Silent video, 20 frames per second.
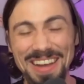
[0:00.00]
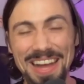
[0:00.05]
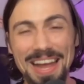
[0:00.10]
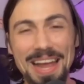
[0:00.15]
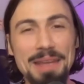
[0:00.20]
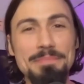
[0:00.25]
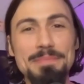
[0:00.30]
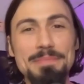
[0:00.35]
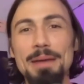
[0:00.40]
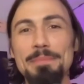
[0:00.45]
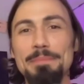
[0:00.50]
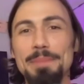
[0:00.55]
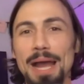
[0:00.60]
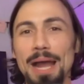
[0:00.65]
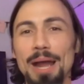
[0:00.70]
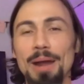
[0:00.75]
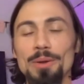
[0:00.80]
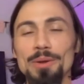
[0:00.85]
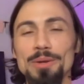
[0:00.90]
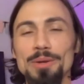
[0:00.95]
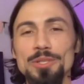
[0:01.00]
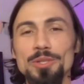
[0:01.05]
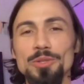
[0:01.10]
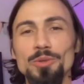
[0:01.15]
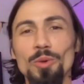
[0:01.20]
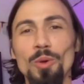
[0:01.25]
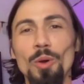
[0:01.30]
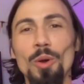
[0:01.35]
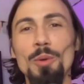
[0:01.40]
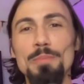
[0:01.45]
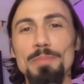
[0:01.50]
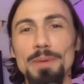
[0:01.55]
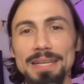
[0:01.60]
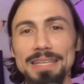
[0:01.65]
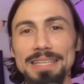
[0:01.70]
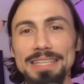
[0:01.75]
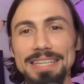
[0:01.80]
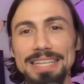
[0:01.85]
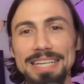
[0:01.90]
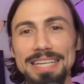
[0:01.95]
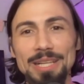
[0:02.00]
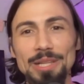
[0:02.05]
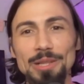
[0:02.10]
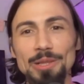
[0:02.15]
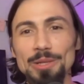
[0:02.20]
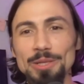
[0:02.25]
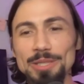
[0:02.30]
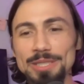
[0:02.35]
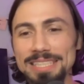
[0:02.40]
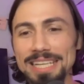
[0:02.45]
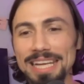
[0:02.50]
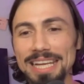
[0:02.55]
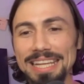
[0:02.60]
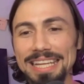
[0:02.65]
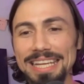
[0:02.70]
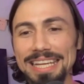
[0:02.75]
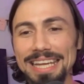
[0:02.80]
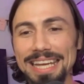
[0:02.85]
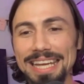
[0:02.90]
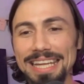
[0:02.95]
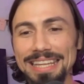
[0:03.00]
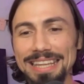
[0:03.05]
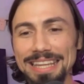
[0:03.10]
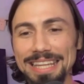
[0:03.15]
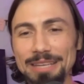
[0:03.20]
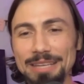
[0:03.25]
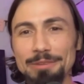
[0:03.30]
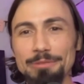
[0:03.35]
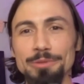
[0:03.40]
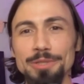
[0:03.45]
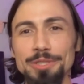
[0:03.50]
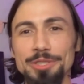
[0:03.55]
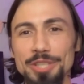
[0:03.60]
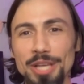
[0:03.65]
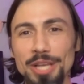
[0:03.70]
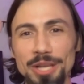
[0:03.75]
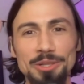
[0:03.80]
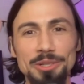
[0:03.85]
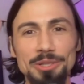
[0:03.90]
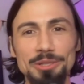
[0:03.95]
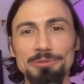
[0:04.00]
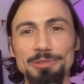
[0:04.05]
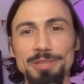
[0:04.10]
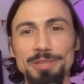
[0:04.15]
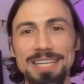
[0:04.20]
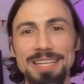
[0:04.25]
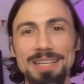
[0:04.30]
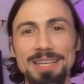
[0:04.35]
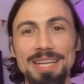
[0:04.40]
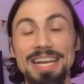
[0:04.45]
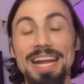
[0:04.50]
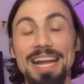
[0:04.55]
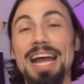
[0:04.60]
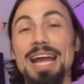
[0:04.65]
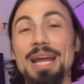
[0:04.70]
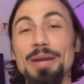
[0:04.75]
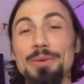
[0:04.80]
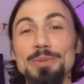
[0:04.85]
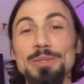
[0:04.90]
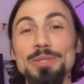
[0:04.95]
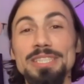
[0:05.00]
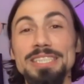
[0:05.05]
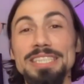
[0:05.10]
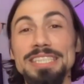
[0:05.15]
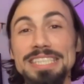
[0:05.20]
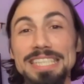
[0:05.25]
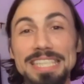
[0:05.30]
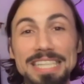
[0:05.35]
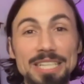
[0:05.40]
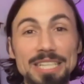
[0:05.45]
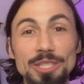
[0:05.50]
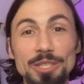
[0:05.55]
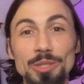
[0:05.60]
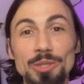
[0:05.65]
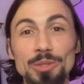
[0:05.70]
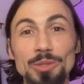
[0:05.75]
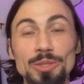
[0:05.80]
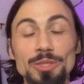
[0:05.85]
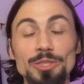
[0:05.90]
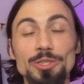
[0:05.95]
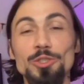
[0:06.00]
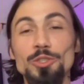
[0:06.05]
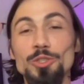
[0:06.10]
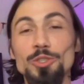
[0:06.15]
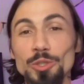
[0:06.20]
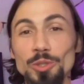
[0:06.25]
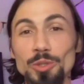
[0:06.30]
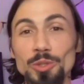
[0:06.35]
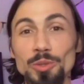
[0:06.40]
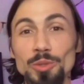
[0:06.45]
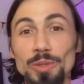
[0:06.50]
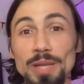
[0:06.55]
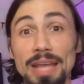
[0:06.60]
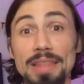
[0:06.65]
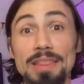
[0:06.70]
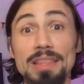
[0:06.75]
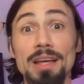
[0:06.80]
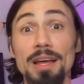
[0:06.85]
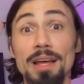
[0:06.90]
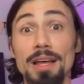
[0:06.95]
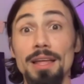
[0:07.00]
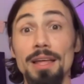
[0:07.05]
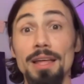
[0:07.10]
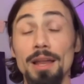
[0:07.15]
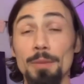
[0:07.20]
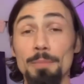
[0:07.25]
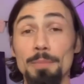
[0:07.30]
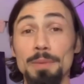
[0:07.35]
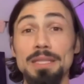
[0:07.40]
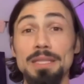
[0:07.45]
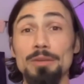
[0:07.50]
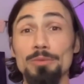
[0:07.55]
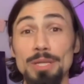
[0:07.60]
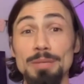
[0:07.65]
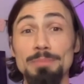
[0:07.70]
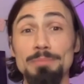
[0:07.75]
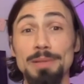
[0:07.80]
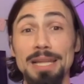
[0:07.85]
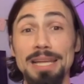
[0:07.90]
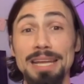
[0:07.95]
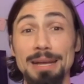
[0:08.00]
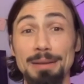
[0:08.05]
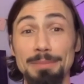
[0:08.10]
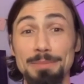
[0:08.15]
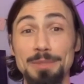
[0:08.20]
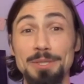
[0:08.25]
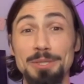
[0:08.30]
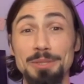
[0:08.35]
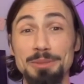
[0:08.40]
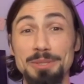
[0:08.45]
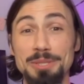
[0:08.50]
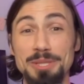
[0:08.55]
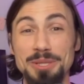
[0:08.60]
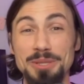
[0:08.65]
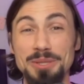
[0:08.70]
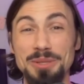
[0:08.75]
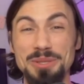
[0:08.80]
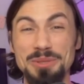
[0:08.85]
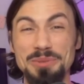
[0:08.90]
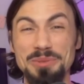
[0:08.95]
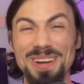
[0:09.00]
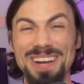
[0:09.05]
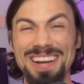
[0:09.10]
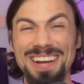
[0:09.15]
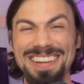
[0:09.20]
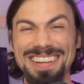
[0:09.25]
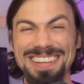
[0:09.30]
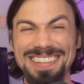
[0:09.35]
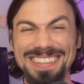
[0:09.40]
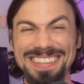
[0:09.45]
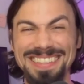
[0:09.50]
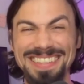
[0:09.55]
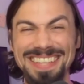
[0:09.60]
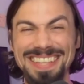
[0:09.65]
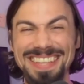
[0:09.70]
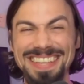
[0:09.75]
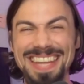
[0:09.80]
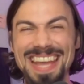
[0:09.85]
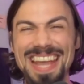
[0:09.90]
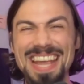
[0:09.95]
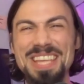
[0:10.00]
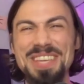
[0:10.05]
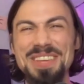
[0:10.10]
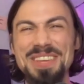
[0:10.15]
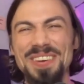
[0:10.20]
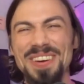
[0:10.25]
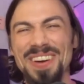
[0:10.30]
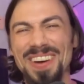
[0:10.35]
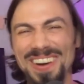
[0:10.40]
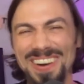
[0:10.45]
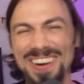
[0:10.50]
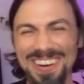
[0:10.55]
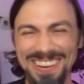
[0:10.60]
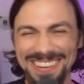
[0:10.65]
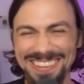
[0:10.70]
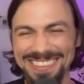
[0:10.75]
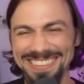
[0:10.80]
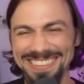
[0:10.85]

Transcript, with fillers: I'm Matt Powers. Grow abundantly, learn daily, and live regeneratively. And I will see you soon. And the, I'll put the replay up soon too as well. Thank you all.